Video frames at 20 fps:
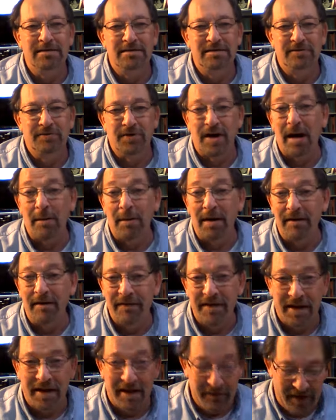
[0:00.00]
drama of
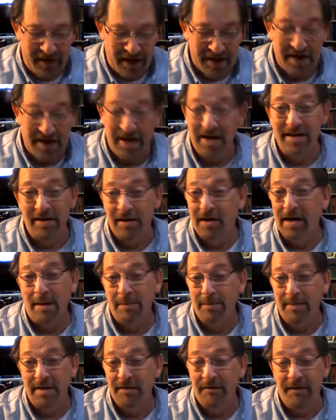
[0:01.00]
the convention. And
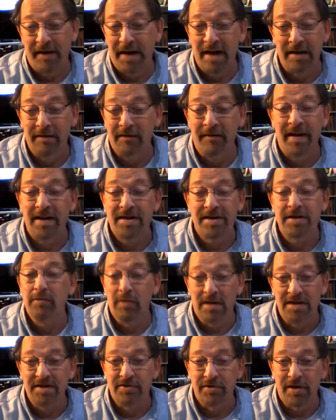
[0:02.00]
the convention
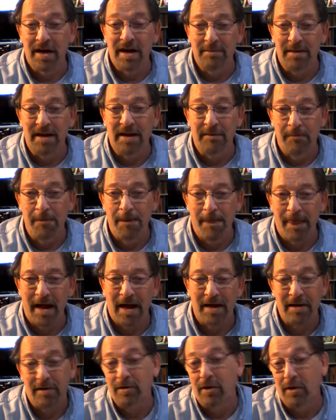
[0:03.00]
was drama. I
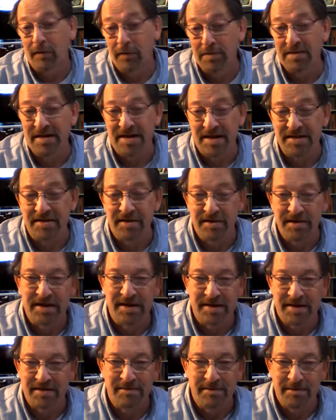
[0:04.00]
don't know if it was as good
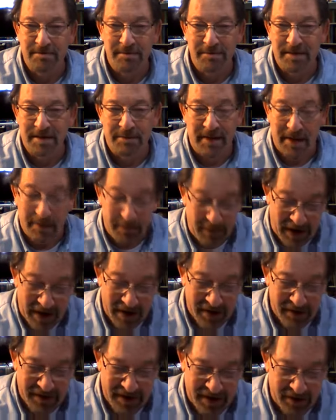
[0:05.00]
as the Big
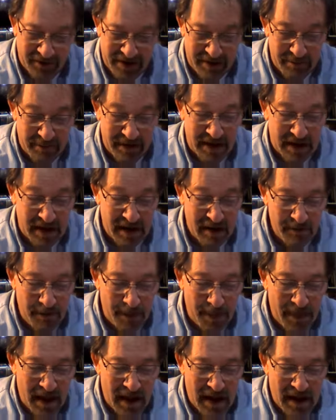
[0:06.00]
Bang Theory, but
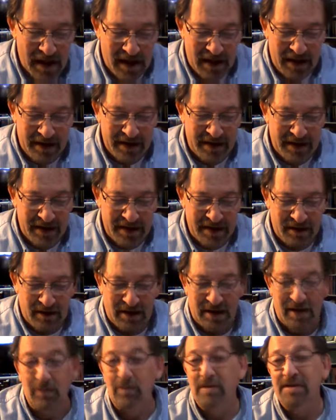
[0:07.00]
and then
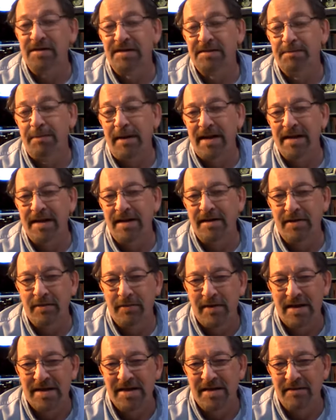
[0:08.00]
we'll spend the
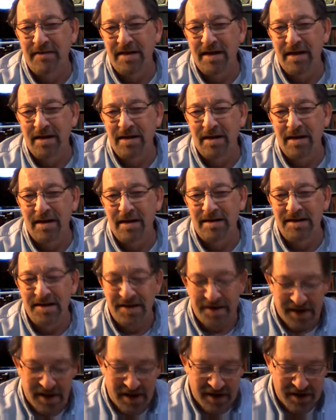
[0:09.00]
rest of the
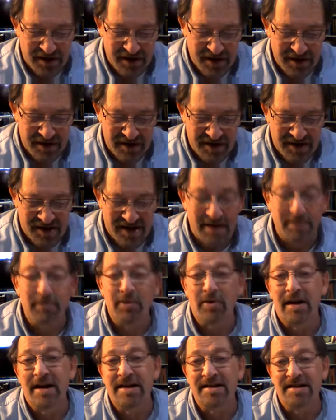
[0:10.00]
discussion
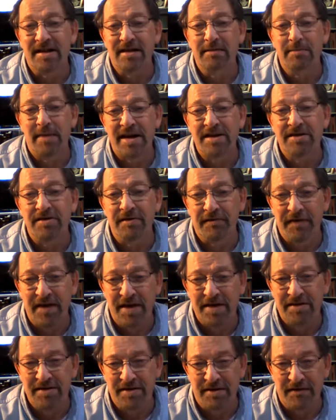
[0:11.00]
summarizing the major
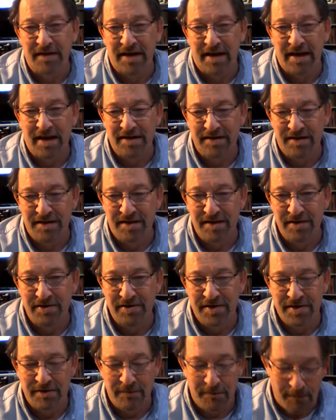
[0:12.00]
features of the
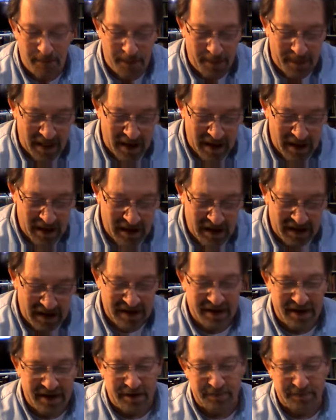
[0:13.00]
Constitution. And